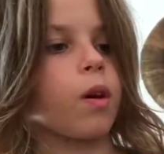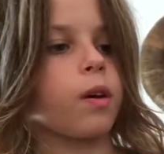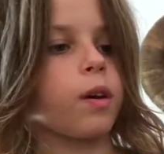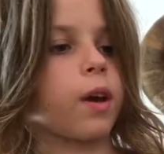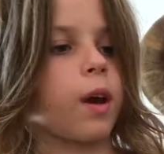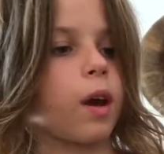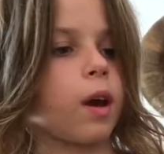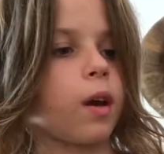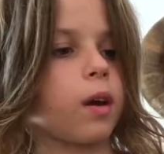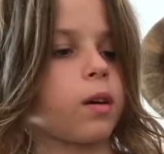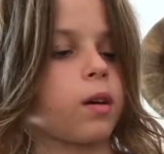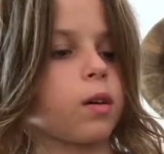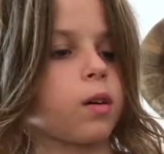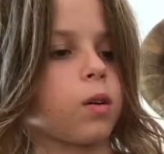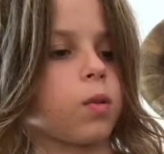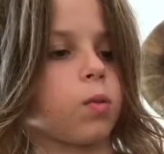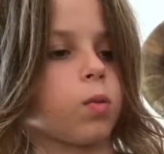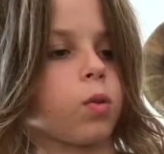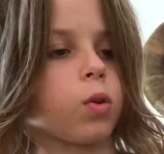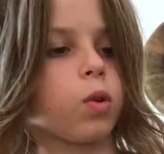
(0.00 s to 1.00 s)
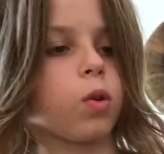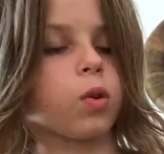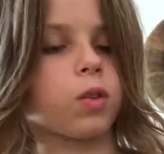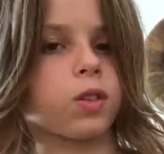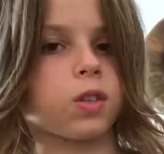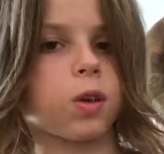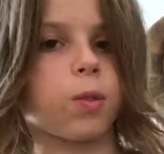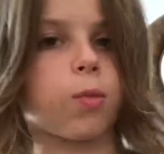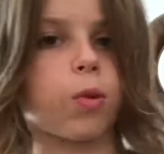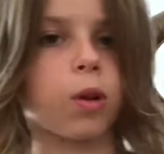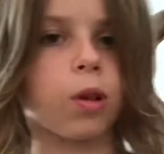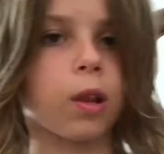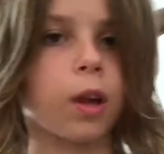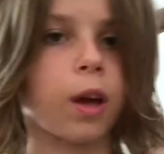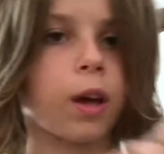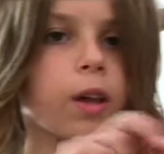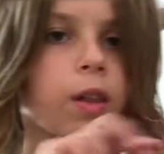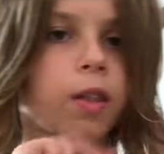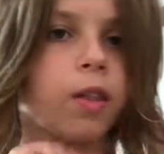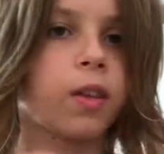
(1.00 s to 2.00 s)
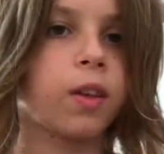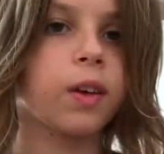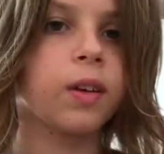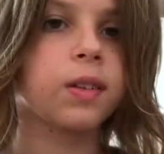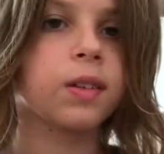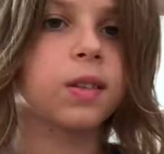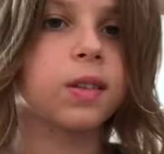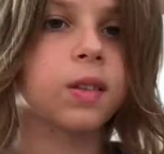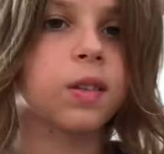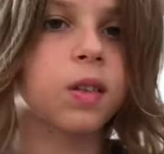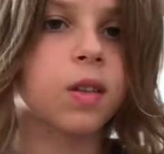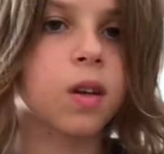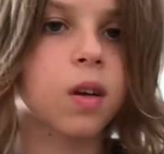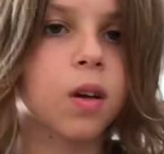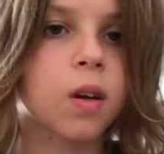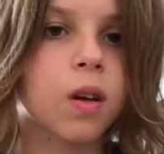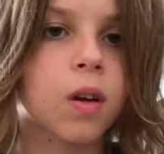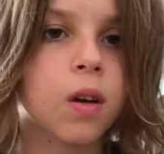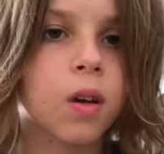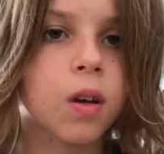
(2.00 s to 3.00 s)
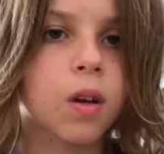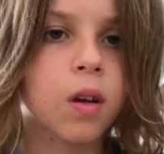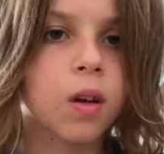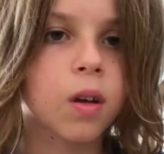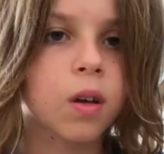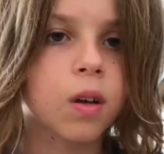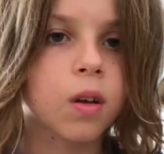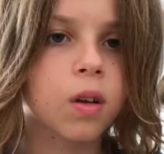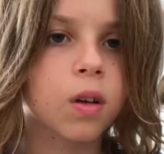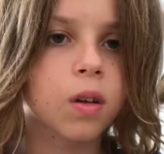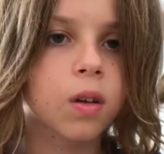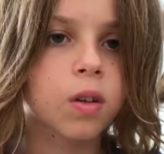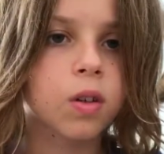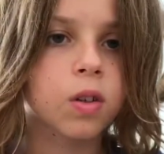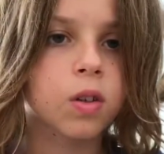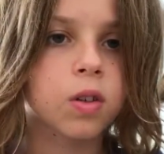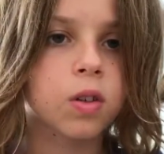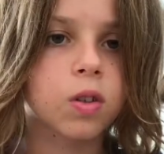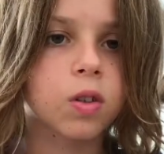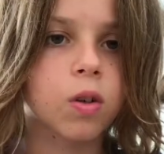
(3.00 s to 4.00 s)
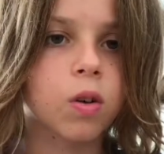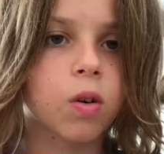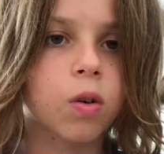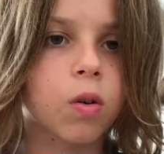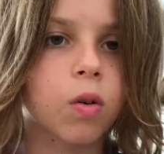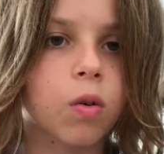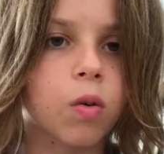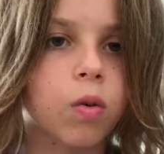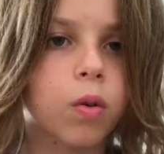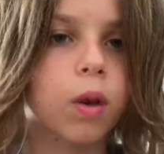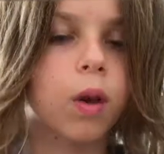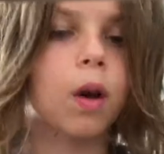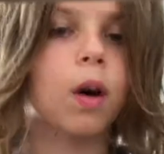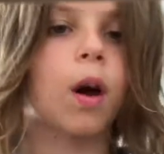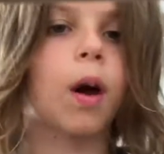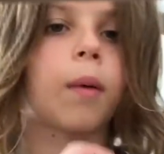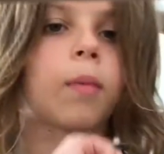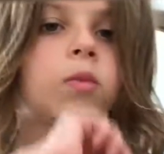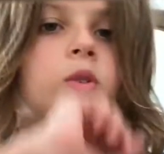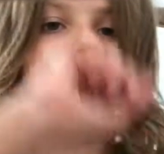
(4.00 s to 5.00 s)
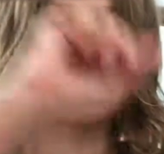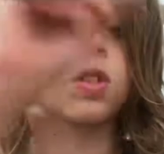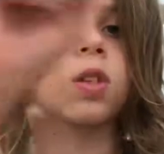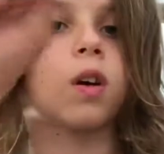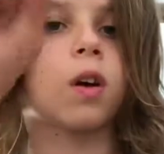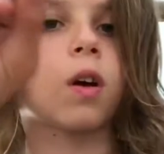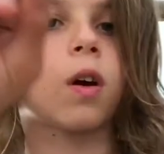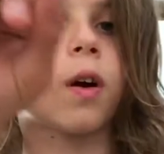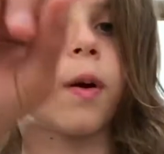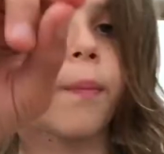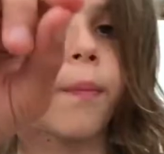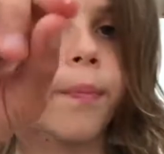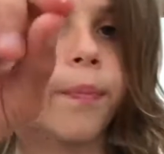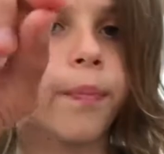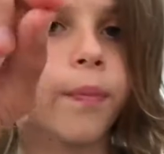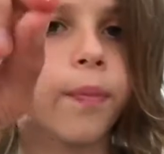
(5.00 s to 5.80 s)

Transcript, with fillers: yeah, it will look somewhat like this. So yeah, I'm just gonna,